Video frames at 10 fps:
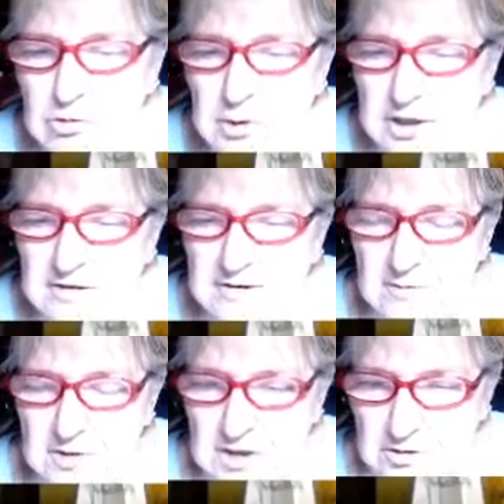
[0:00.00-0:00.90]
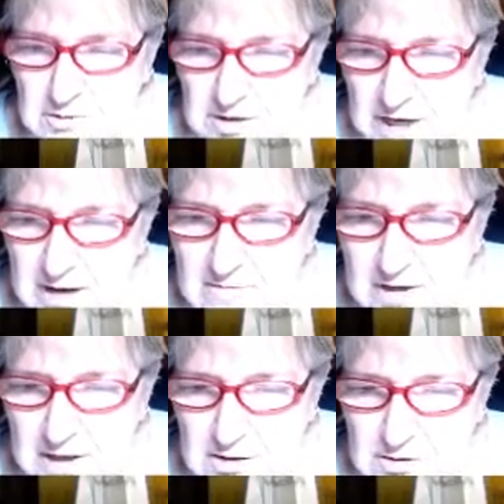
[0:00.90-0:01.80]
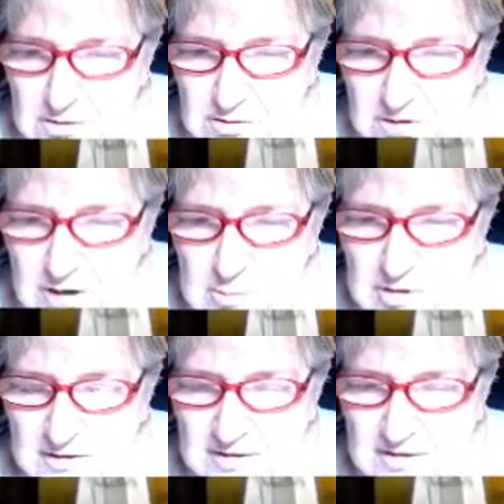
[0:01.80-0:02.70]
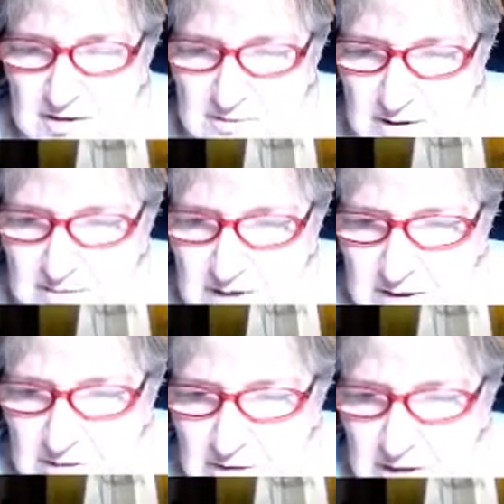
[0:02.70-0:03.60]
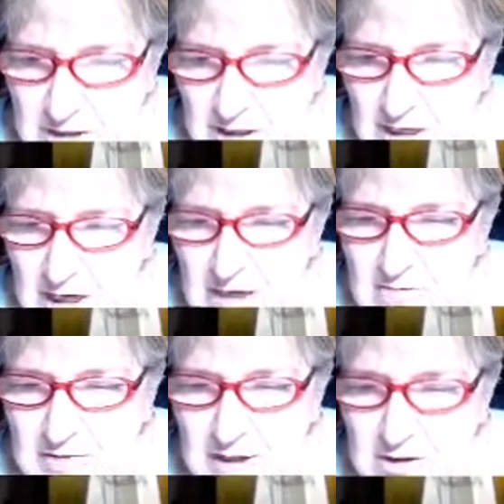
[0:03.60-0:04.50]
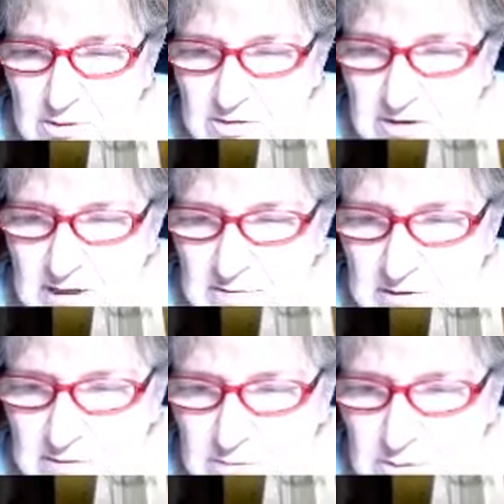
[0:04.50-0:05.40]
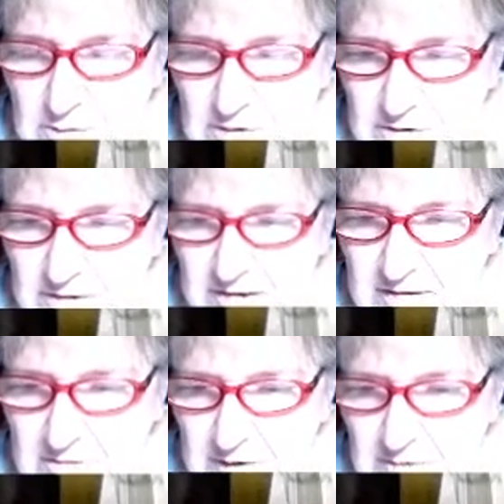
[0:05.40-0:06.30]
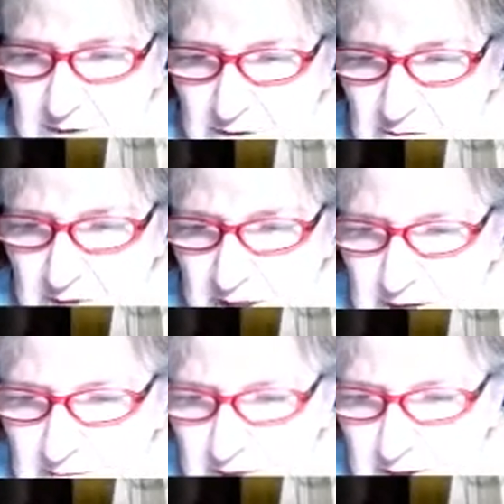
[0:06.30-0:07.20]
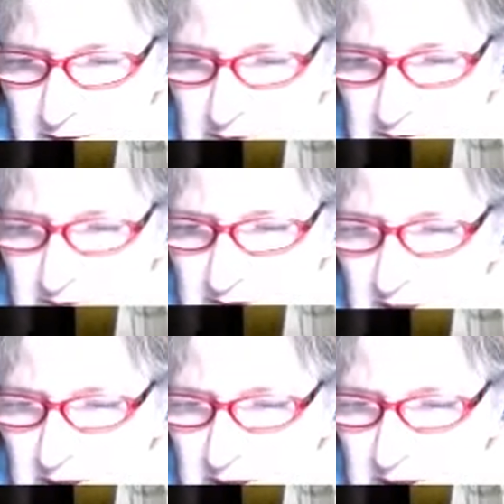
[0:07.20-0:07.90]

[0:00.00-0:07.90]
2700 K values up to 6500 values. Even for 6500 K values,